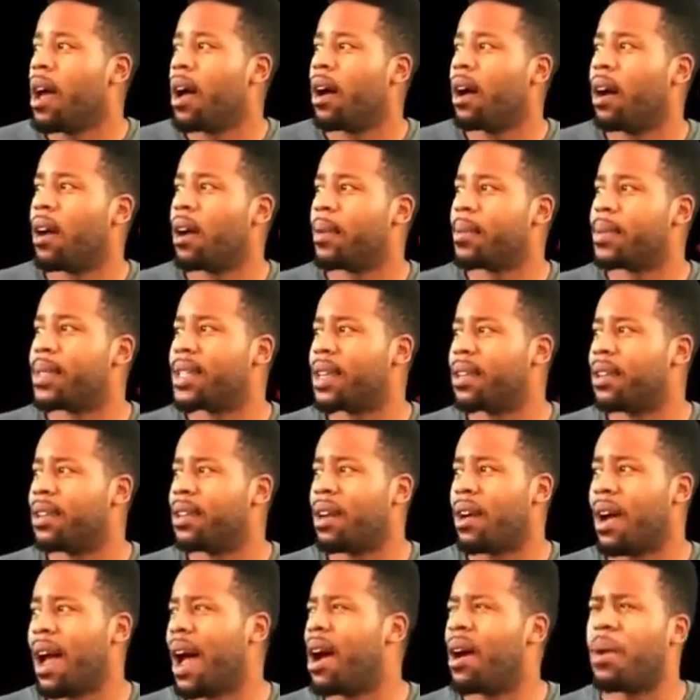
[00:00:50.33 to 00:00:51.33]
So, you know,
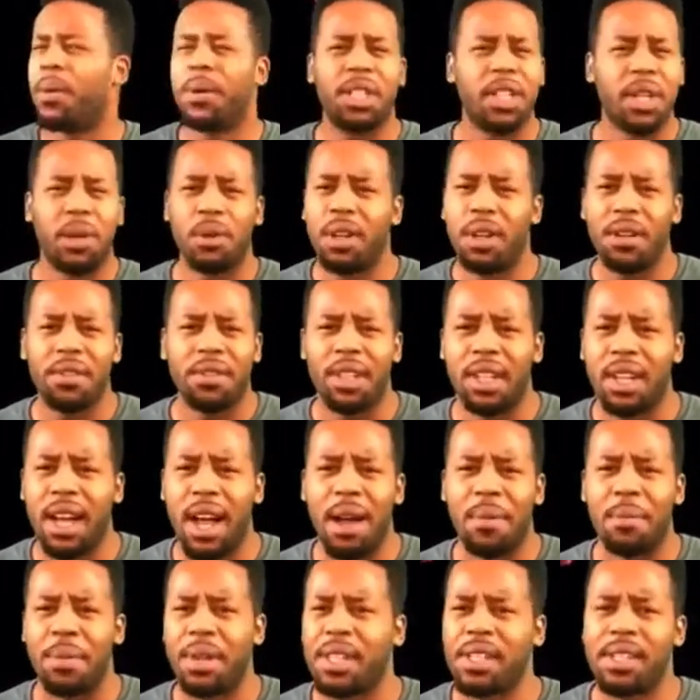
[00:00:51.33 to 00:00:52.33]
I always show love in the
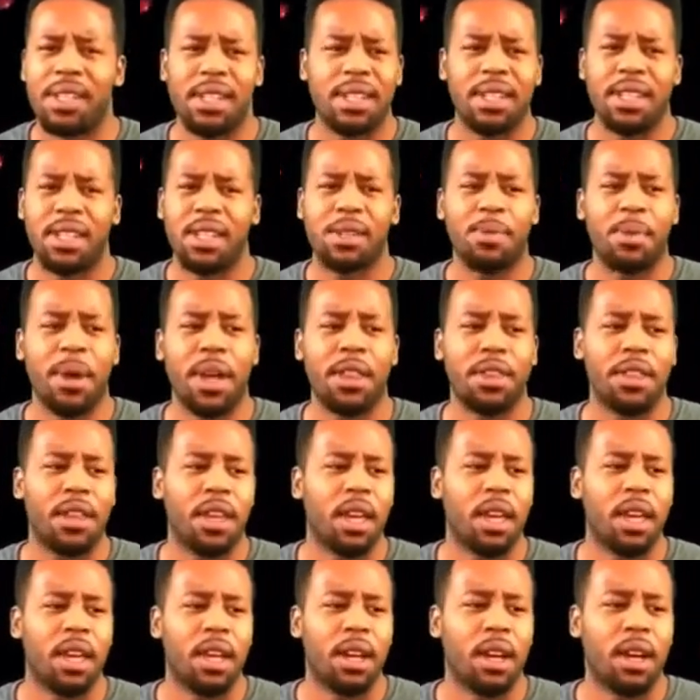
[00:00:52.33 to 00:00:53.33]
comments, that's just my
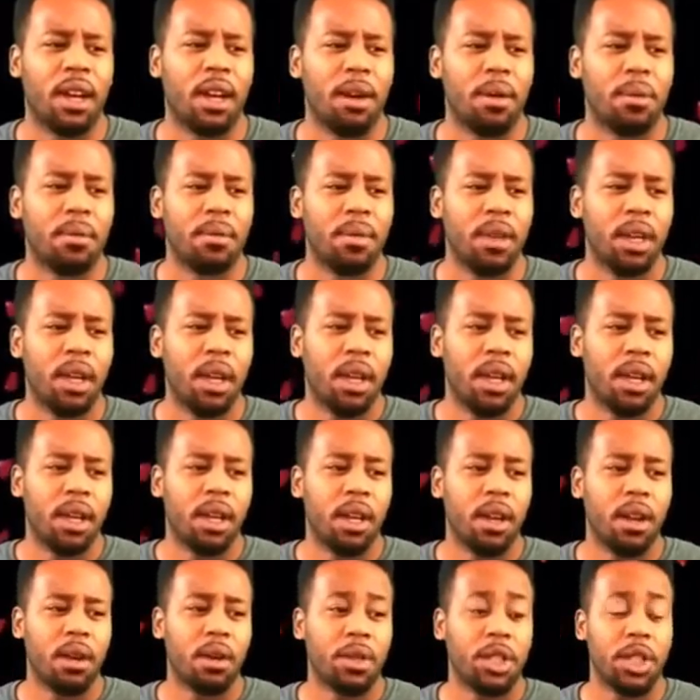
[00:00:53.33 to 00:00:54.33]
thing. And, you
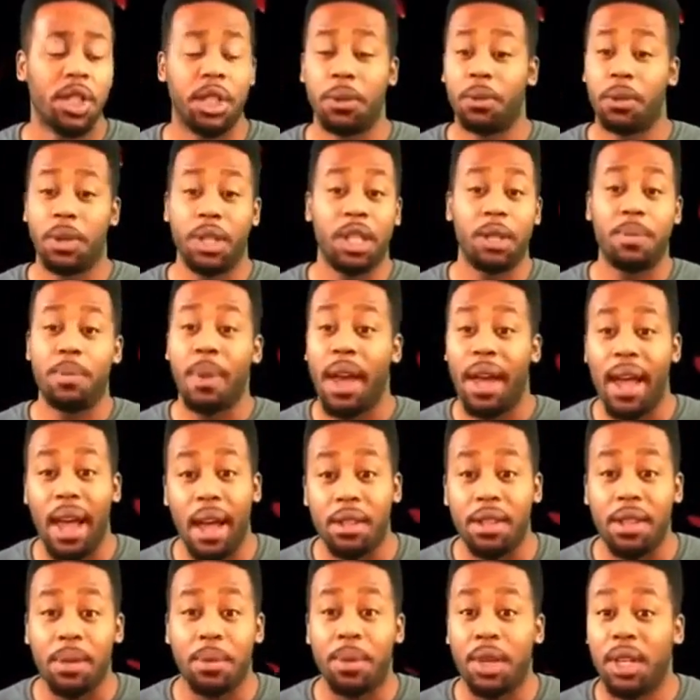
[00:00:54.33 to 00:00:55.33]
know, she reached back
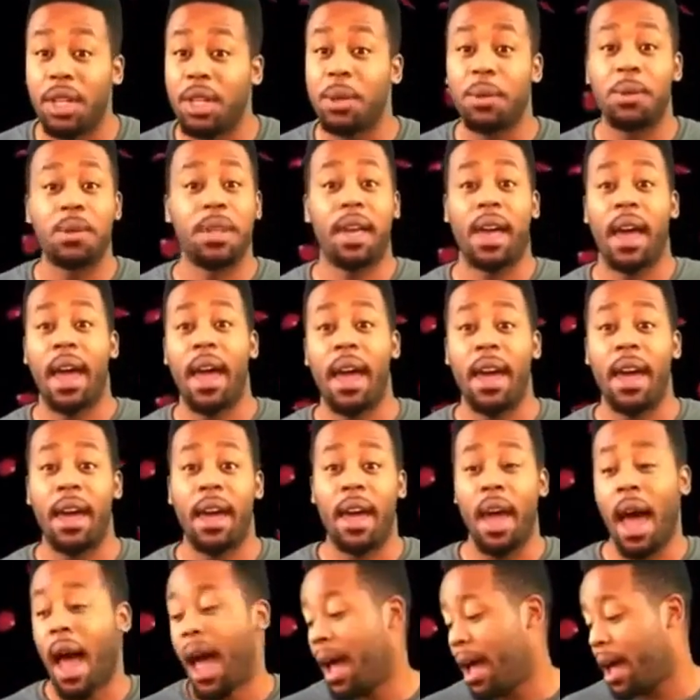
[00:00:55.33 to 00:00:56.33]
out to me, she was like, hey,
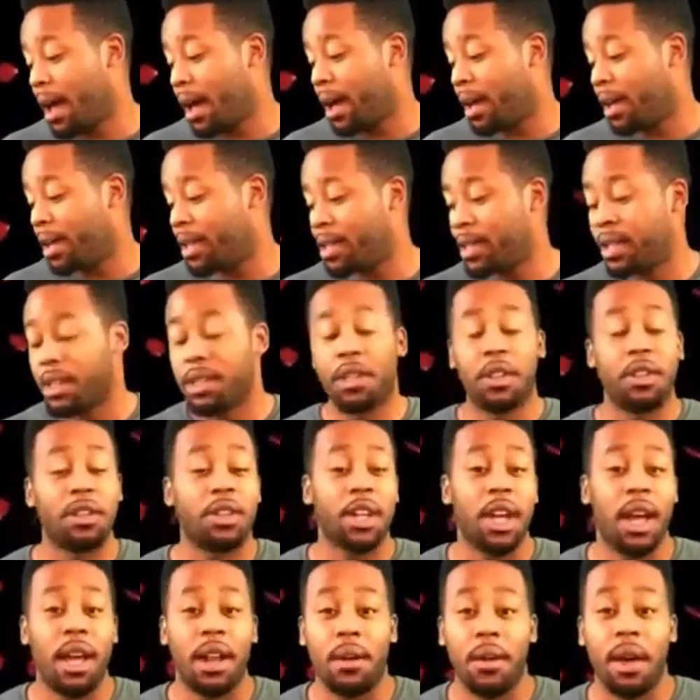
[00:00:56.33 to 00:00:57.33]
I seen your
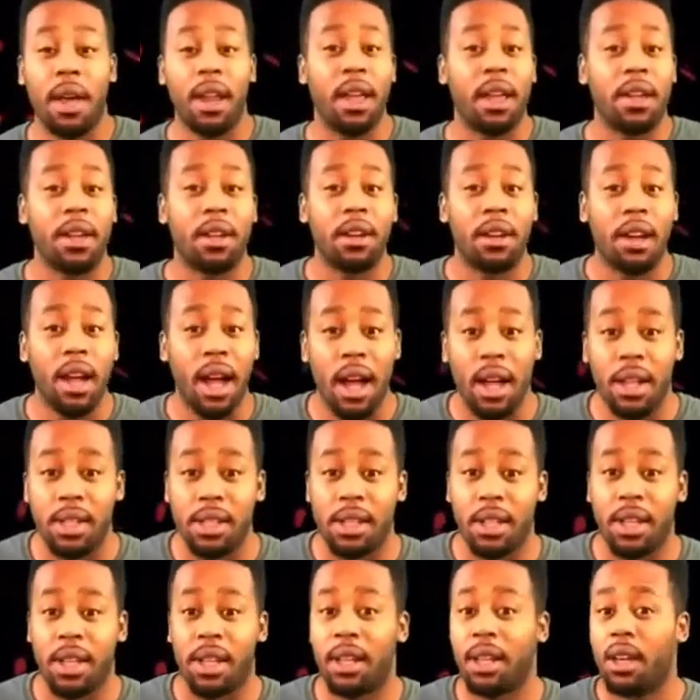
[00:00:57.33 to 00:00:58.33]
channel, I like your
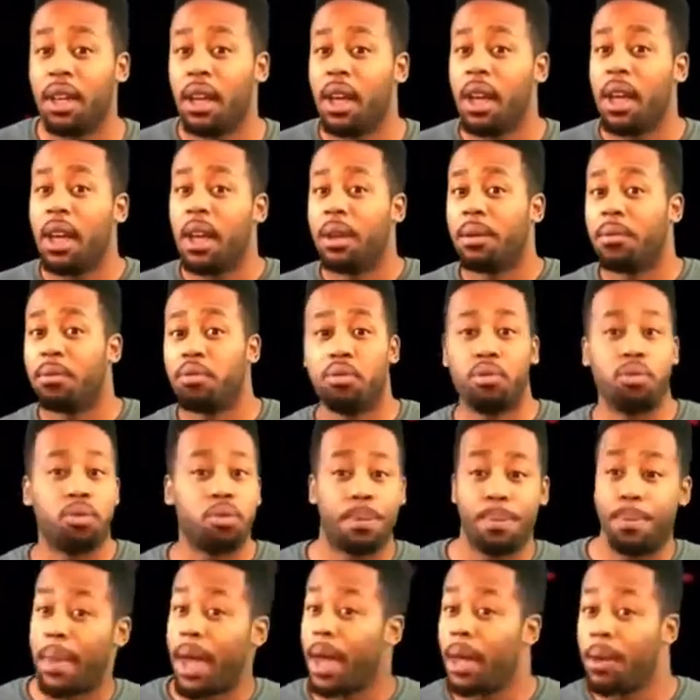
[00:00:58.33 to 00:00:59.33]
content.
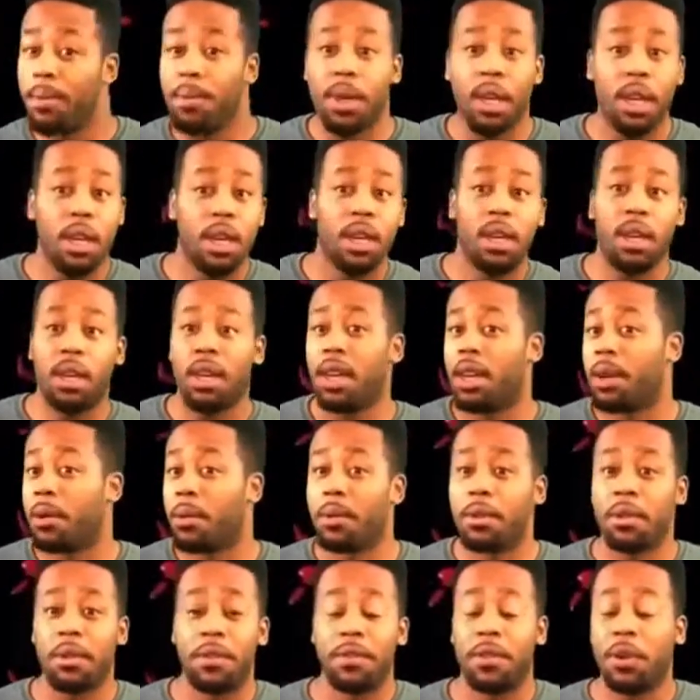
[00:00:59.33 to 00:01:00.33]
Maybe here
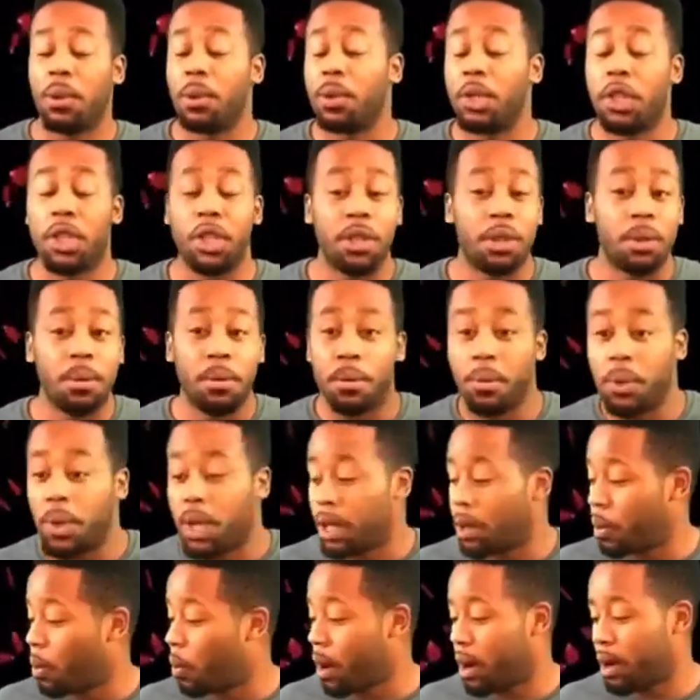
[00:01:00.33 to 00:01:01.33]
in the future we
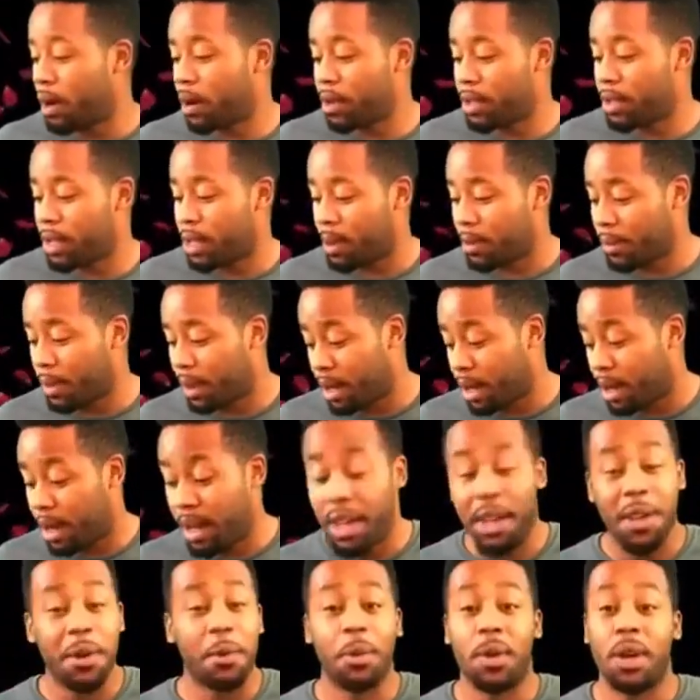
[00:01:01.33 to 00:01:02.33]
can work on something, and
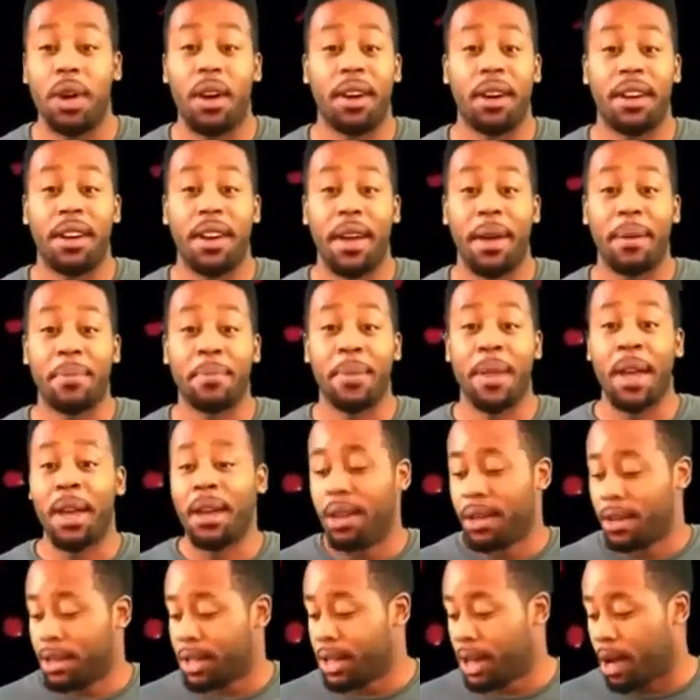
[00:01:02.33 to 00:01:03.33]
here we are today.
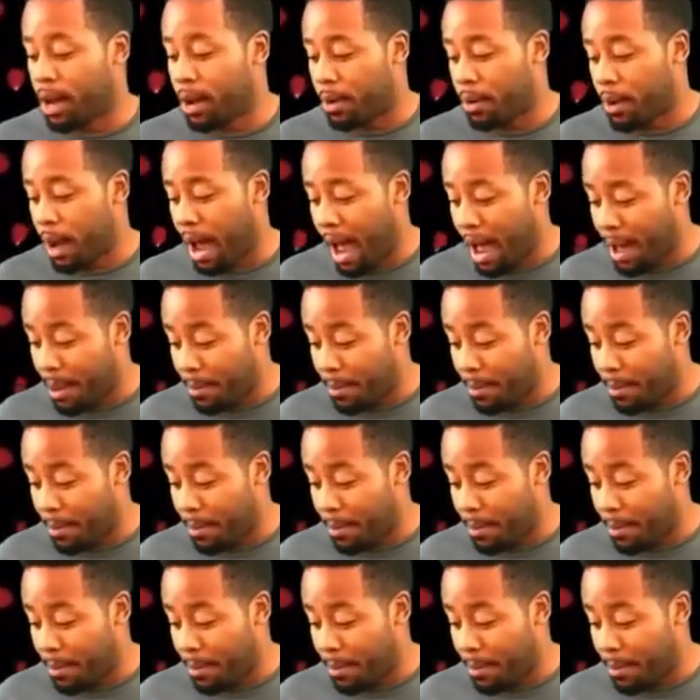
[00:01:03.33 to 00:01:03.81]
So, I'm